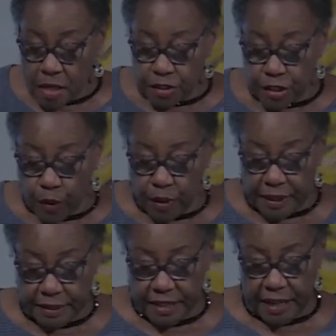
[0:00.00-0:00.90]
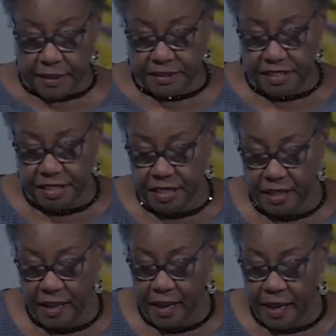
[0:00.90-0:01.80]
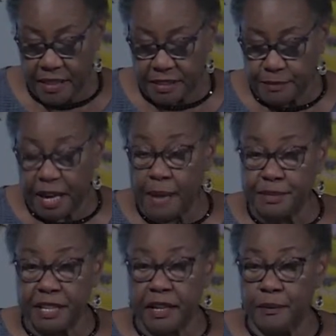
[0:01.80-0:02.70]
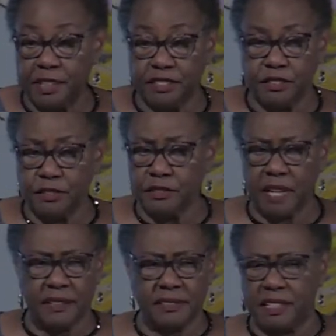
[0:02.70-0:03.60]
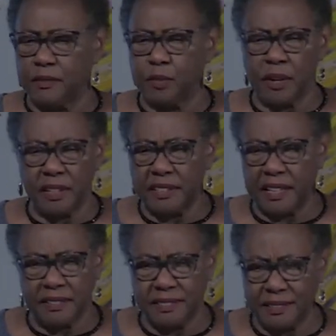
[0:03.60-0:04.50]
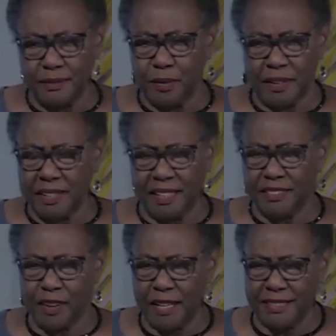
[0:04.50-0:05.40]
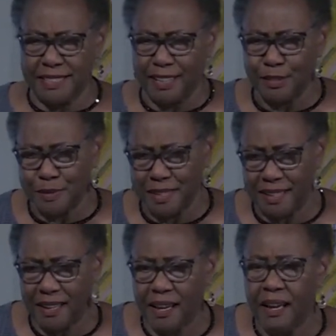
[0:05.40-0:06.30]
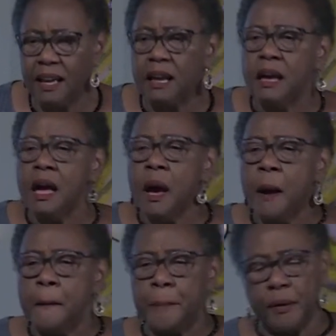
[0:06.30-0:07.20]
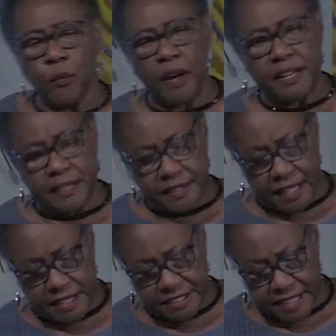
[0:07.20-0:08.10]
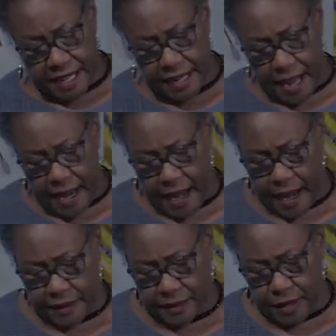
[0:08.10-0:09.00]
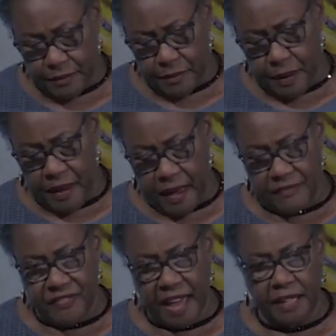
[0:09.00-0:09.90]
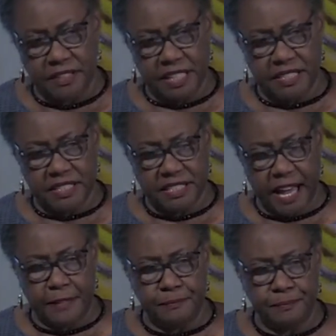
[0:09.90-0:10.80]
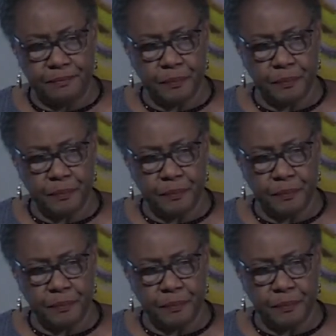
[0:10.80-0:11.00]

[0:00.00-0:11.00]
So it's sometimes they come at you and you kind of say, what are they trying to tell me? But one of the things that I found is that